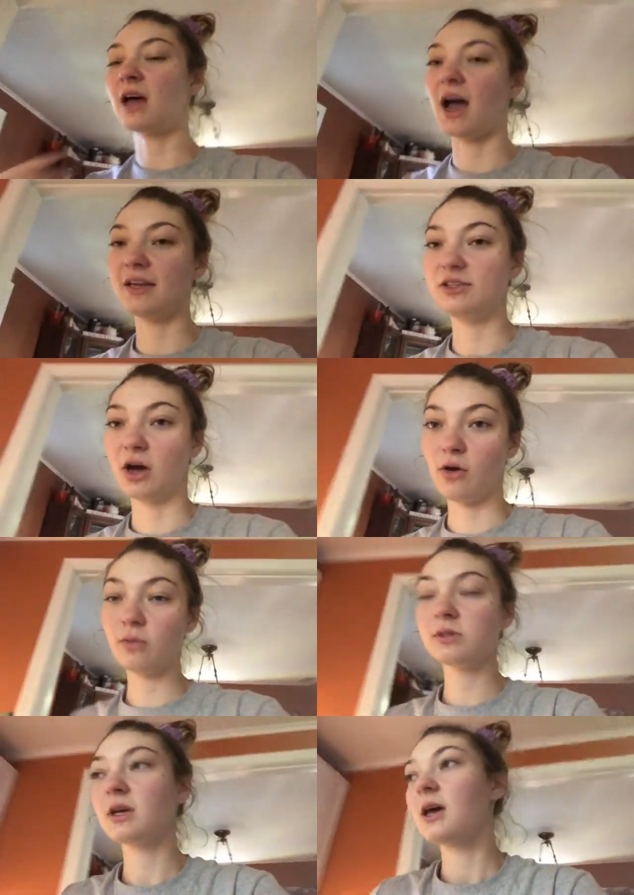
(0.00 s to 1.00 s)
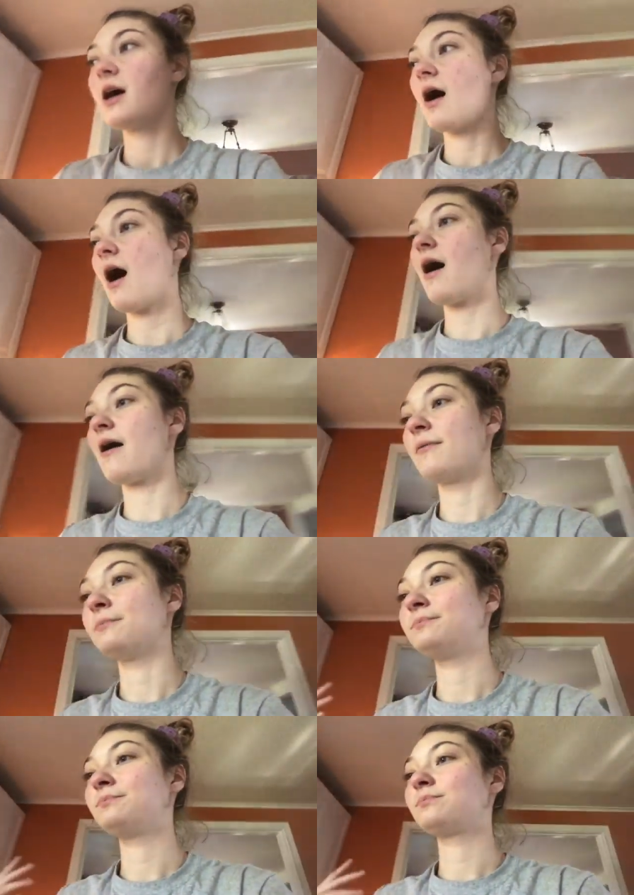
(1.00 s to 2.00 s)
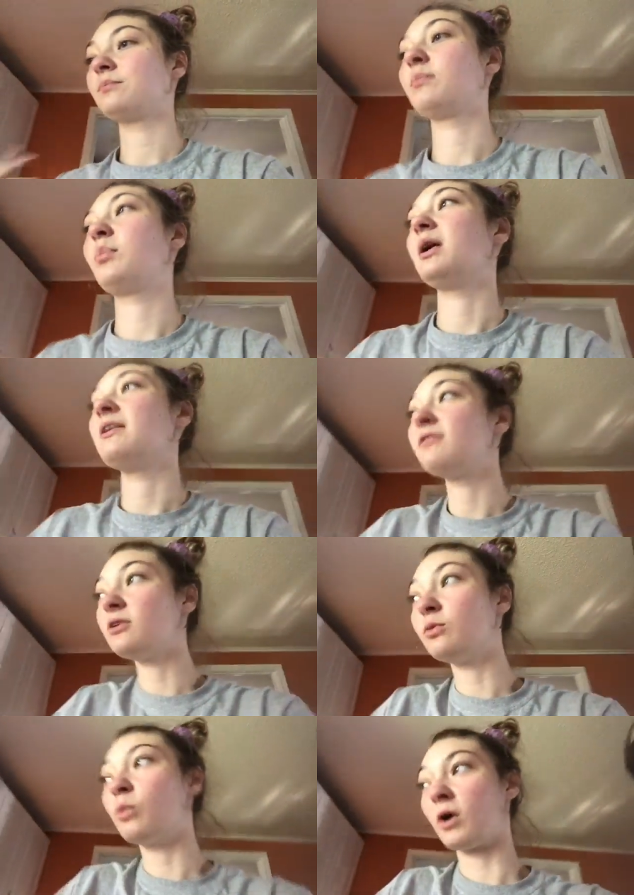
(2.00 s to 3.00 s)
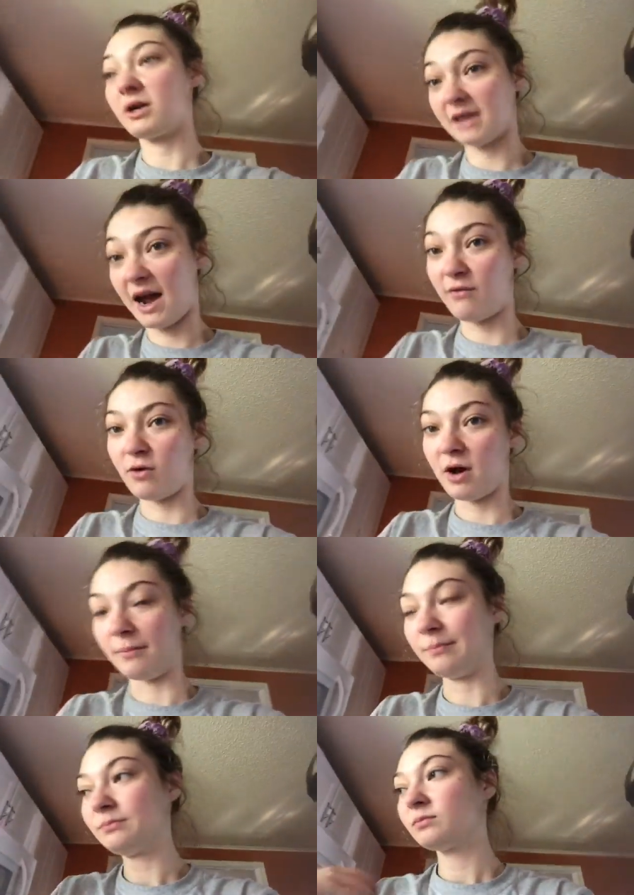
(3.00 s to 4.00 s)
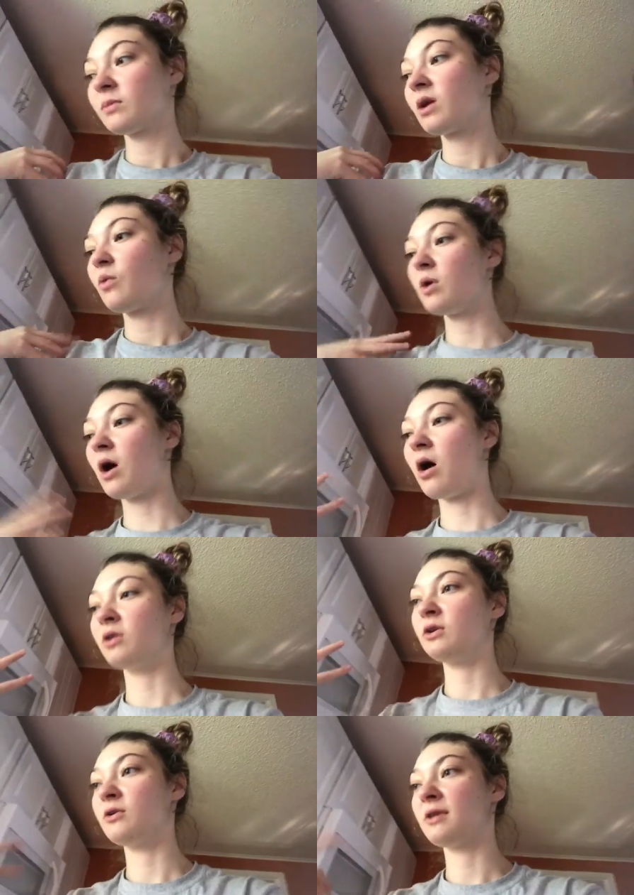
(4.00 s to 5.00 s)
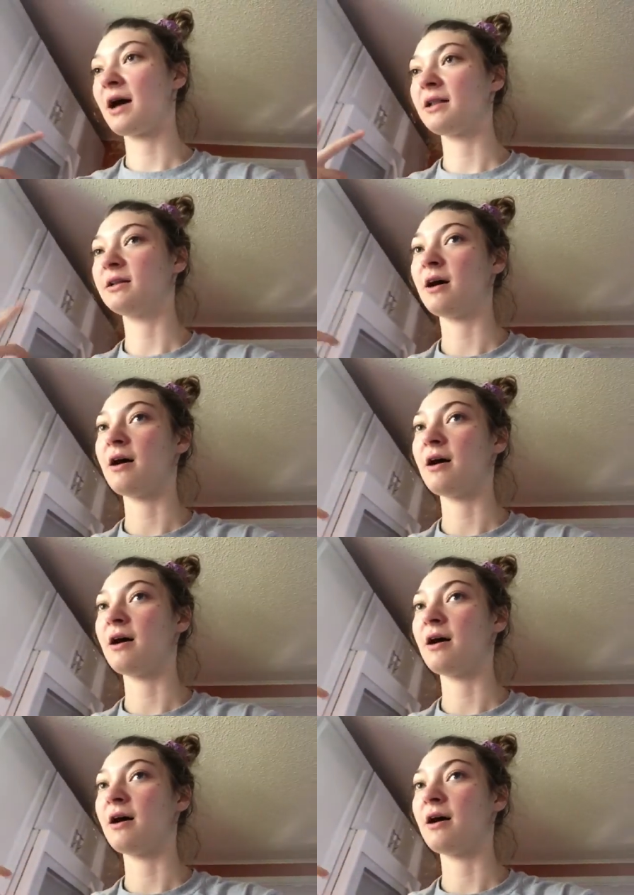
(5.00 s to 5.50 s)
I don't, but if you were to have one, we all know that